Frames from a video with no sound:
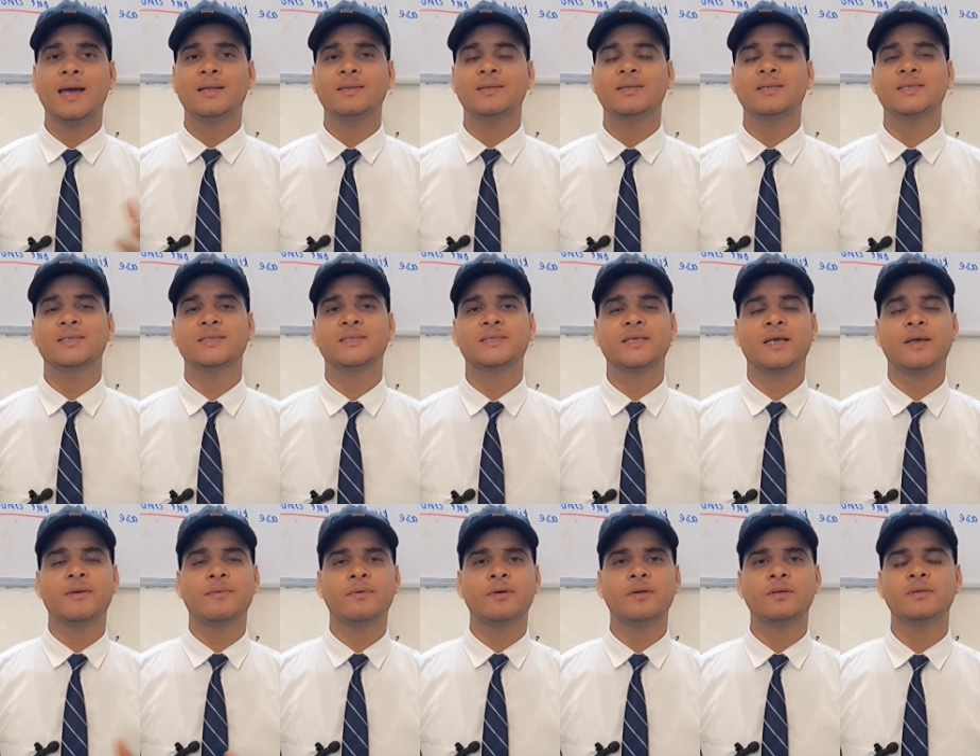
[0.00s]
And the
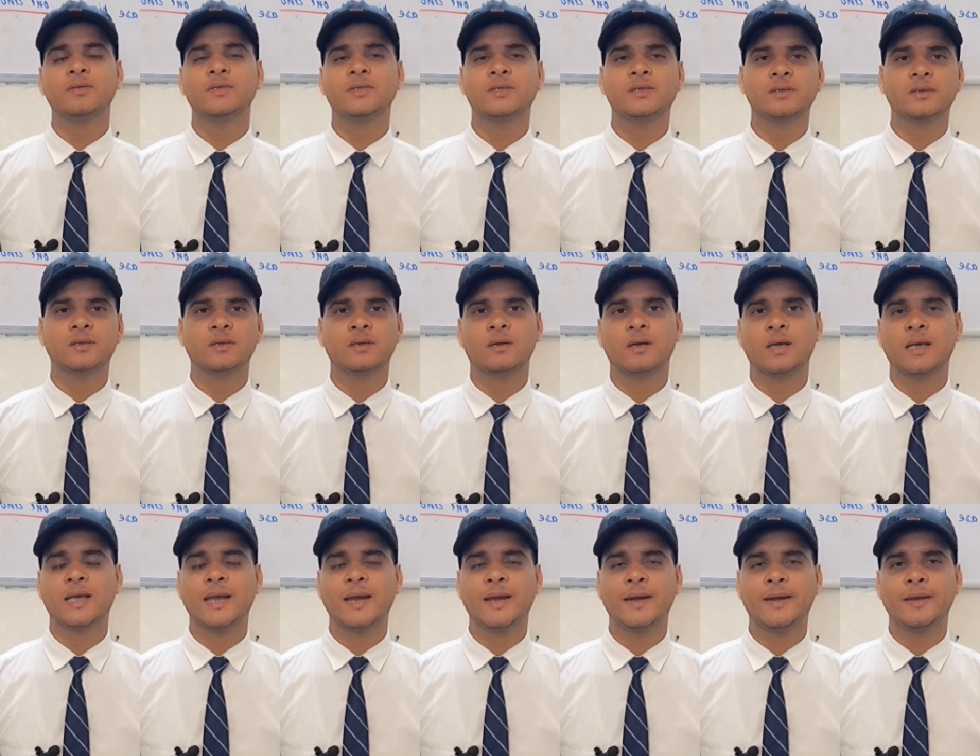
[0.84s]
seventh
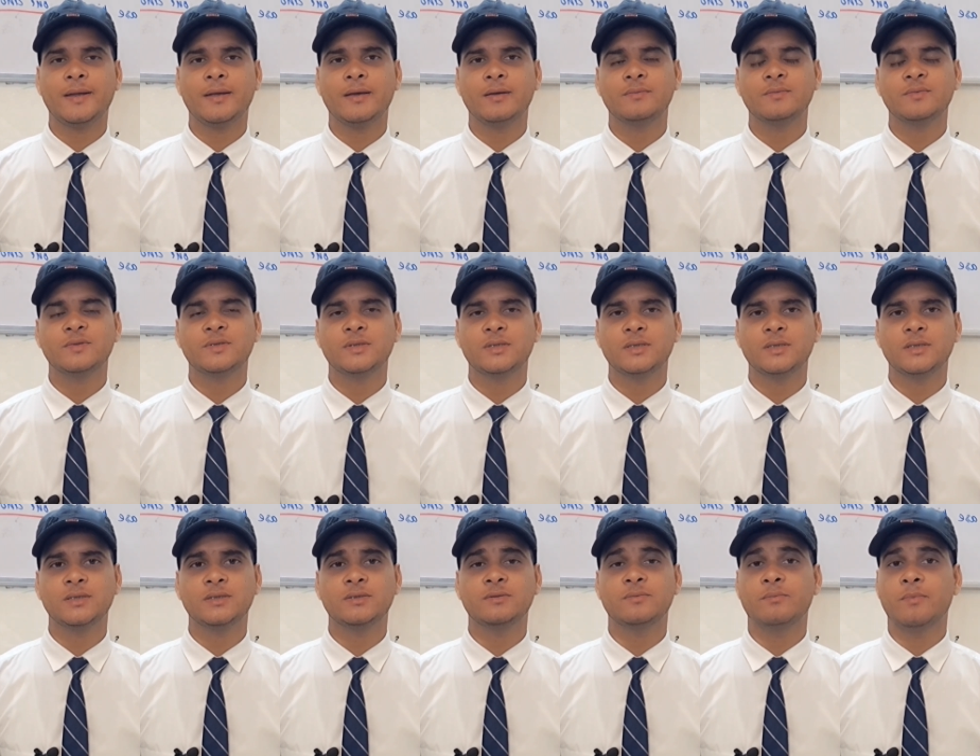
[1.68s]
idiom
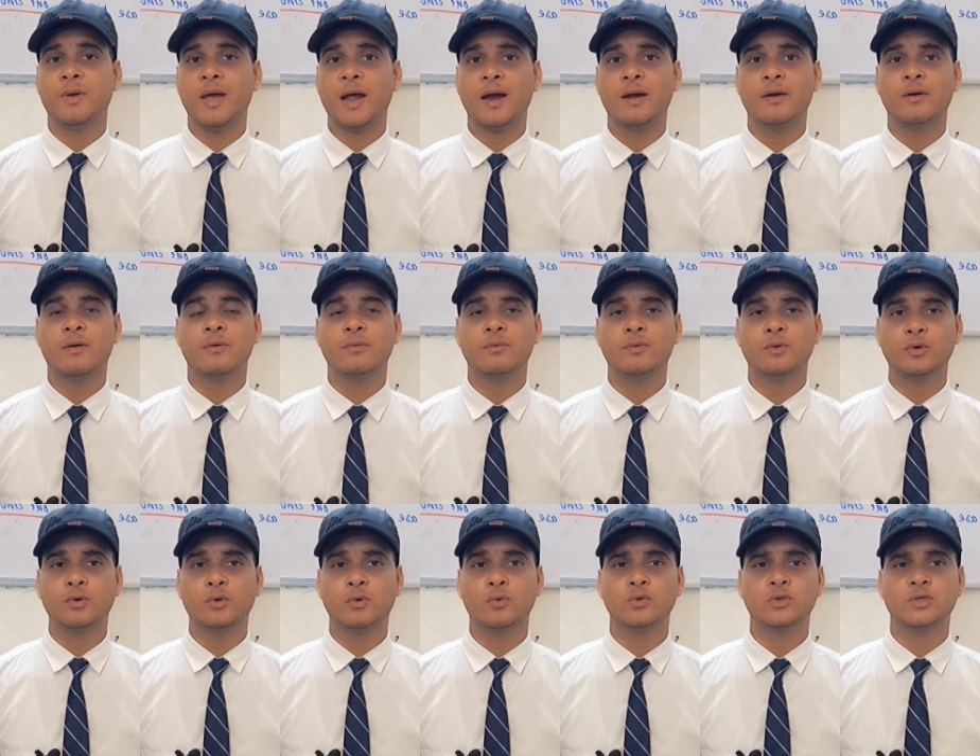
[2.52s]
is bed
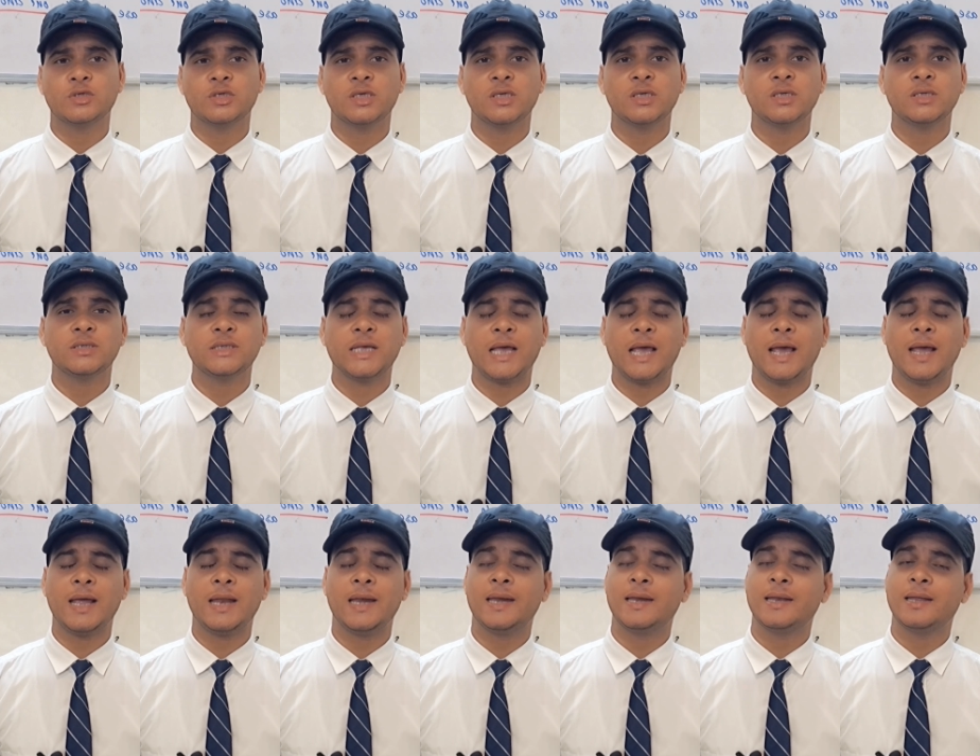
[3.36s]
of roses,
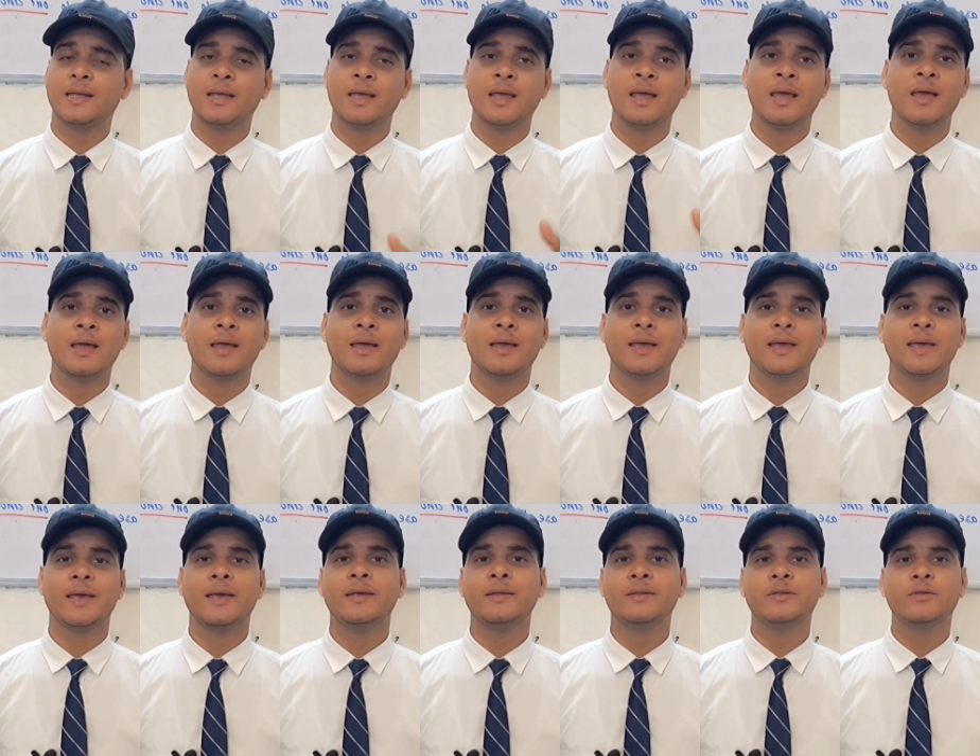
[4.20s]
and
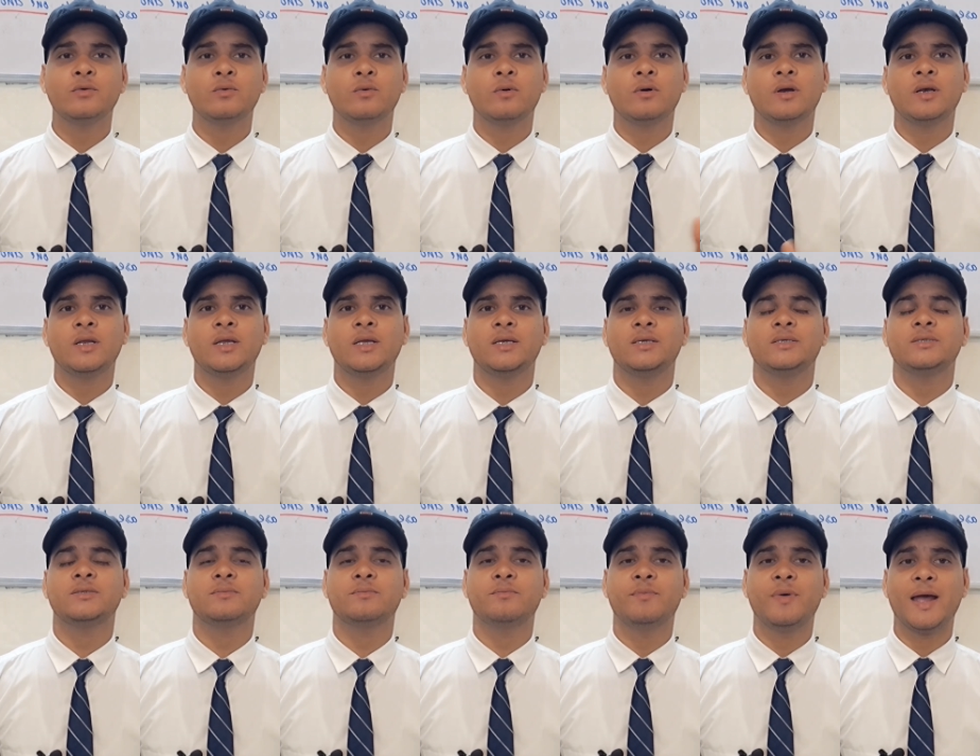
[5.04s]
eighth one
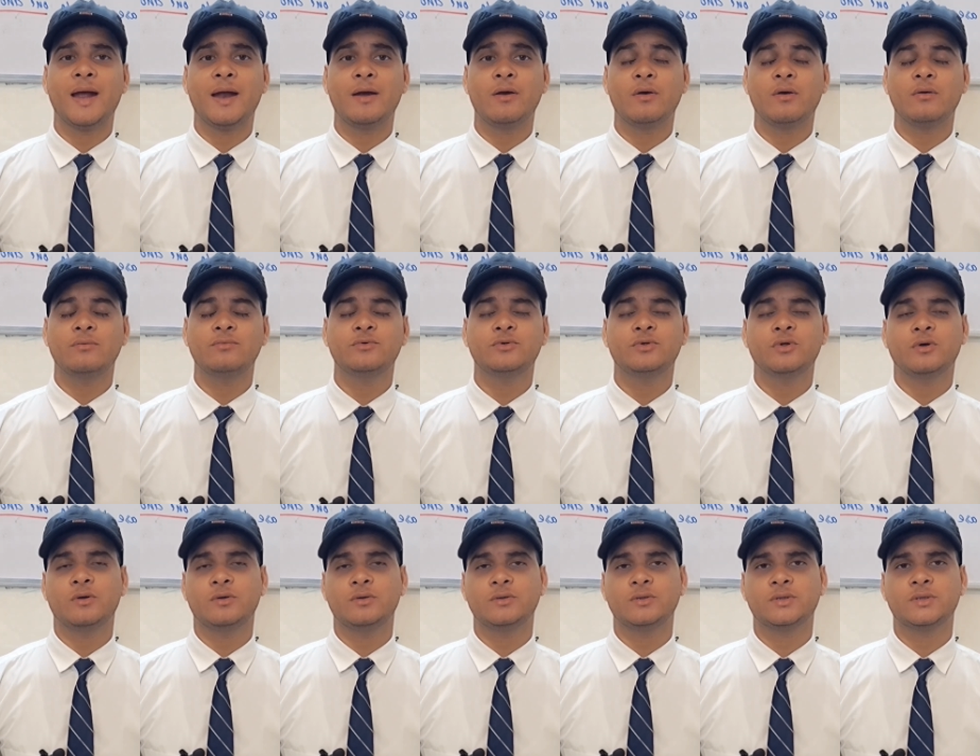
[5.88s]
is bed of
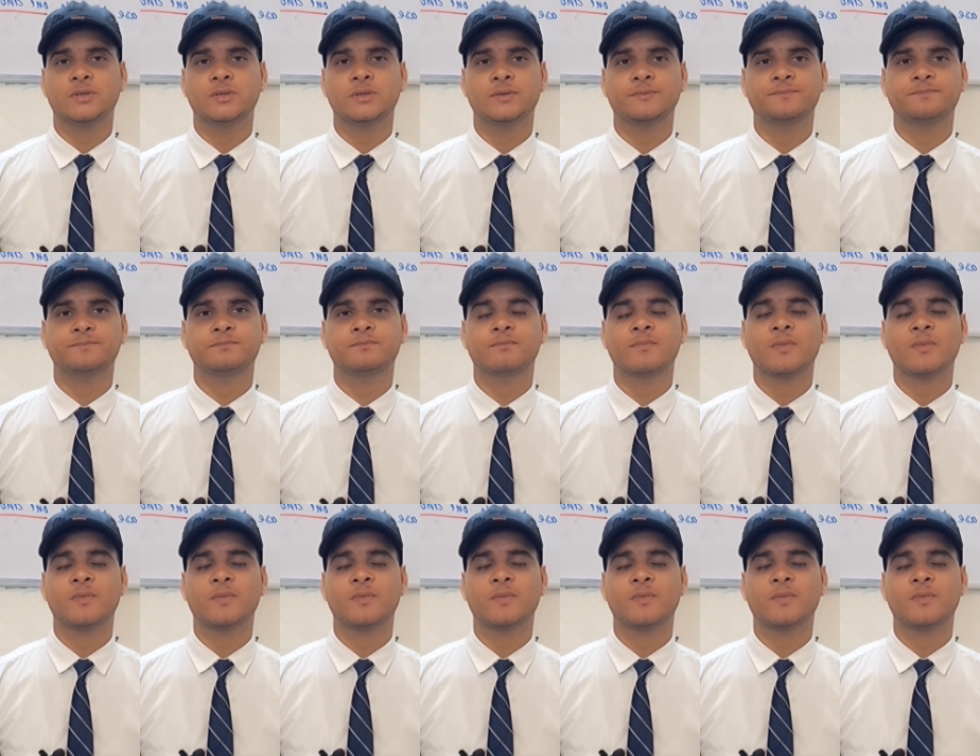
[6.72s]
thorns.